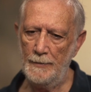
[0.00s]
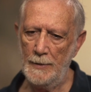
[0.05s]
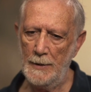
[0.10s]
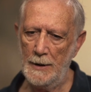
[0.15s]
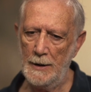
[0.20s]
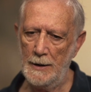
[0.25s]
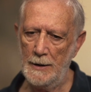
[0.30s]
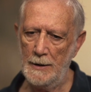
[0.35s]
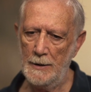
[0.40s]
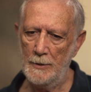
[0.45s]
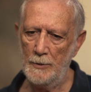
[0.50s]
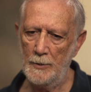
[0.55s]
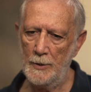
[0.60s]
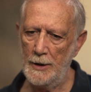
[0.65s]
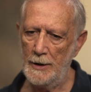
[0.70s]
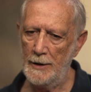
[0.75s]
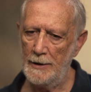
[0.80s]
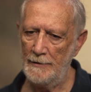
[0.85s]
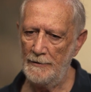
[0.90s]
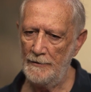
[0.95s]

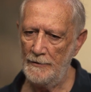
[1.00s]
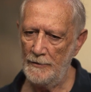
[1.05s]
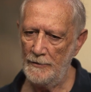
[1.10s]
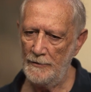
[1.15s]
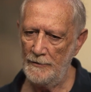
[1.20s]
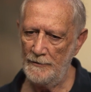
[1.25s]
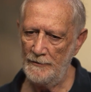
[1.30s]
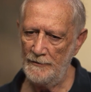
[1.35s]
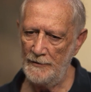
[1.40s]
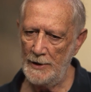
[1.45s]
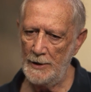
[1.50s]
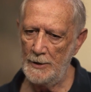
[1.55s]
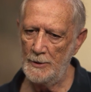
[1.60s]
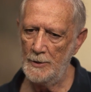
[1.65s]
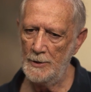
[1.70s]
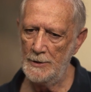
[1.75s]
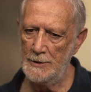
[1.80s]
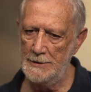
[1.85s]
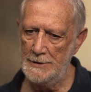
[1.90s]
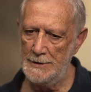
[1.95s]
were in very
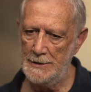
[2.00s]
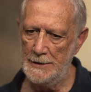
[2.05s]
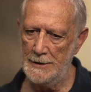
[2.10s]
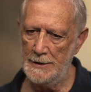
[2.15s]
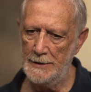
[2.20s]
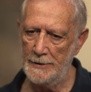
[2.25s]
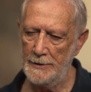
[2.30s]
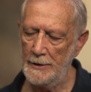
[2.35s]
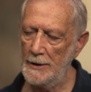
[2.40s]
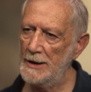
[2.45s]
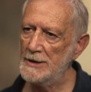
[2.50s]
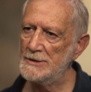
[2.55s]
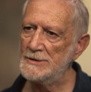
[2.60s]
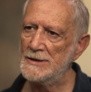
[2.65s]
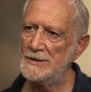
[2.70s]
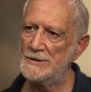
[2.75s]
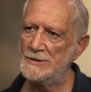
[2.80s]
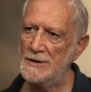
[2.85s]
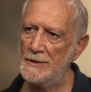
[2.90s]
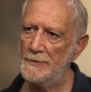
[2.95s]
good
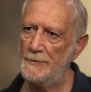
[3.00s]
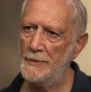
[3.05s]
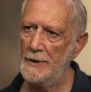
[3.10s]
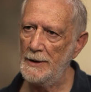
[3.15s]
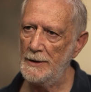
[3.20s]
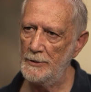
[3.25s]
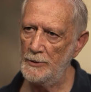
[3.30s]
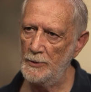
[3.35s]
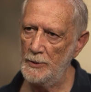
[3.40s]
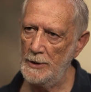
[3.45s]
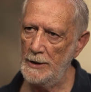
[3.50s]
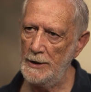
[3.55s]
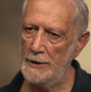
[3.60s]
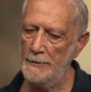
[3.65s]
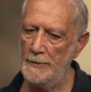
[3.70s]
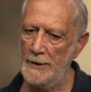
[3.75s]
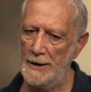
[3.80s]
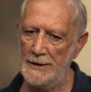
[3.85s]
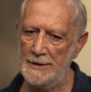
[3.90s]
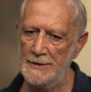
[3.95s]
relationship, and
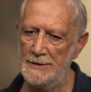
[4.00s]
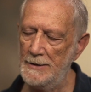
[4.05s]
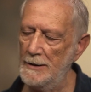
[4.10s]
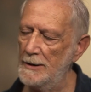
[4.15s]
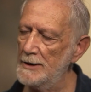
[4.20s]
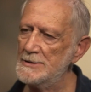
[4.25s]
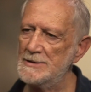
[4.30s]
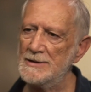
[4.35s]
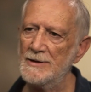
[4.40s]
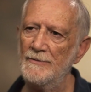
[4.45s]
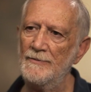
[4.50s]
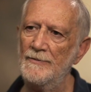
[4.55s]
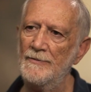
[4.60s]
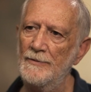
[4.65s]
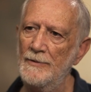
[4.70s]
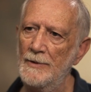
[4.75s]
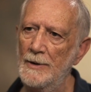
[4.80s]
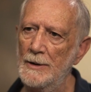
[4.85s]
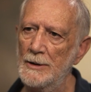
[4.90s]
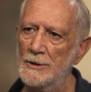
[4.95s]
we made lots of
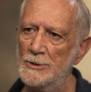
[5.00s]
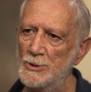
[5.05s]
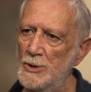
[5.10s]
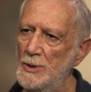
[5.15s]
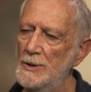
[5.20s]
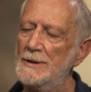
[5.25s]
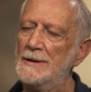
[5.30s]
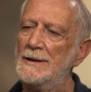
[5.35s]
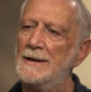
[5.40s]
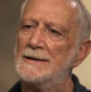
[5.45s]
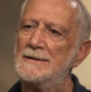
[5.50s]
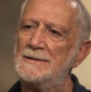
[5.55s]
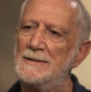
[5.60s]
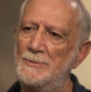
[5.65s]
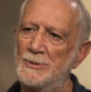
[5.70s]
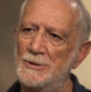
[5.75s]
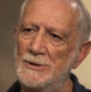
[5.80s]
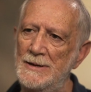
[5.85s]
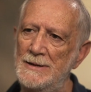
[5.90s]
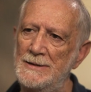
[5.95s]
joint
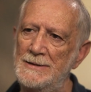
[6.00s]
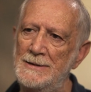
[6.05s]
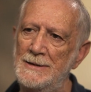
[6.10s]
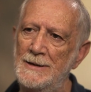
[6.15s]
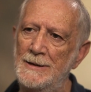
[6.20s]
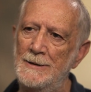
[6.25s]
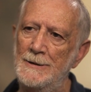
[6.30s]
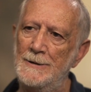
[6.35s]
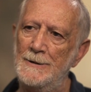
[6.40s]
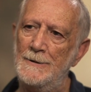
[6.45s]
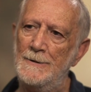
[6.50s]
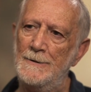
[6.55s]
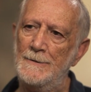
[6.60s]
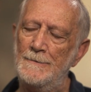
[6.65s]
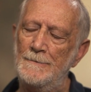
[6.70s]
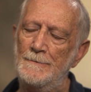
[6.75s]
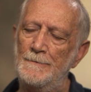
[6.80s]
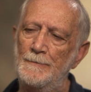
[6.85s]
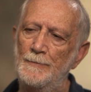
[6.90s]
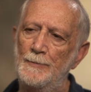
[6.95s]
exhibitions.
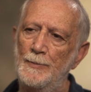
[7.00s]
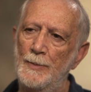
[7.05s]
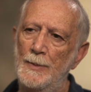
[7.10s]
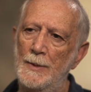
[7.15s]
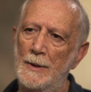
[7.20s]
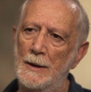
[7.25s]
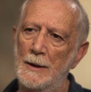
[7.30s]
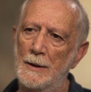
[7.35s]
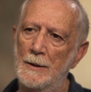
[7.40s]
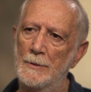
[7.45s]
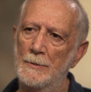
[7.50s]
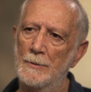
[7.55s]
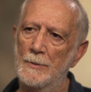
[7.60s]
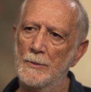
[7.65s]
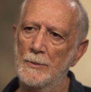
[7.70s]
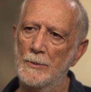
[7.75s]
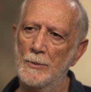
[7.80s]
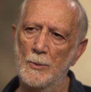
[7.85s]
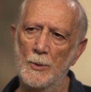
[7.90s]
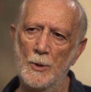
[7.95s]

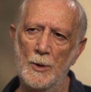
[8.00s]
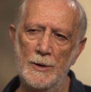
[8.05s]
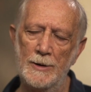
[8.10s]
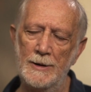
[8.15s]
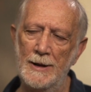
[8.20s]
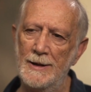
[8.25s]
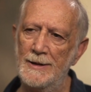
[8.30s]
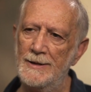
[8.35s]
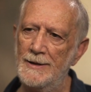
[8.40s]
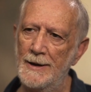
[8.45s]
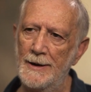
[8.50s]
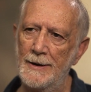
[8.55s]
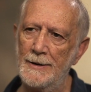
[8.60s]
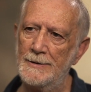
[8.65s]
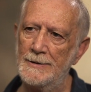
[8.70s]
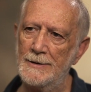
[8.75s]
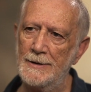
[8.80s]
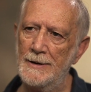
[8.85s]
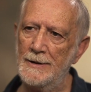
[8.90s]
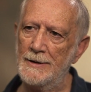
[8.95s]
more than
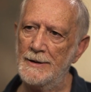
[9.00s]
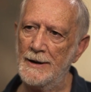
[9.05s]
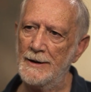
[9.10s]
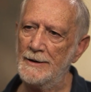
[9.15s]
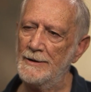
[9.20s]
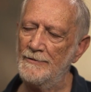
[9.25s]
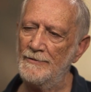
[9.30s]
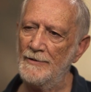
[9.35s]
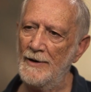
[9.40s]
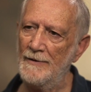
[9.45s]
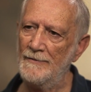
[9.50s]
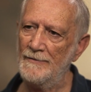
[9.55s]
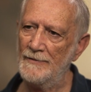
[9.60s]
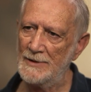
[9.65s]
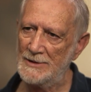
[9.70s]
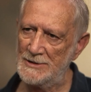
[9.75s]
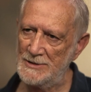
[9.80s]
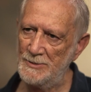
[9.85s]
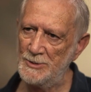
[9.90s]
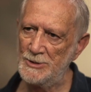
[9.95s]
30, 35
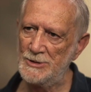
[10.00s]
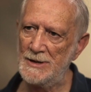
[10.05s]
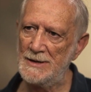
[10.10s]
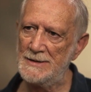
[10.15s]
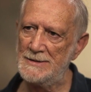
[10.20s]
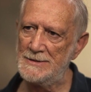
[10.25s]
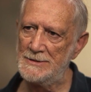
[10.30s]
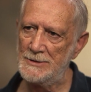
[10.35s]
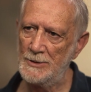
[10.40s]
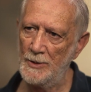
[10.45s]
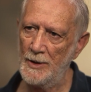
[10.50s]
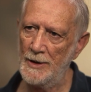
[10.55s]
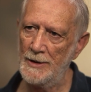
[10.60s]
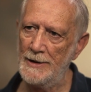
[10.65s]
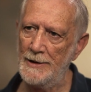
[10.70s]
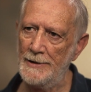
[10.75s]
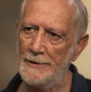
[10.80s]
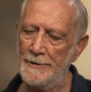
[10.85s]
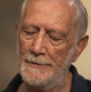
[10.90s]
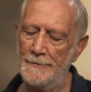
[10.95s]
exhibitions
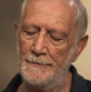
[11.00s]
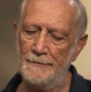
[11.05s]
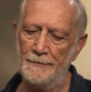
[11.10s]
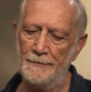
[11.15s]
together.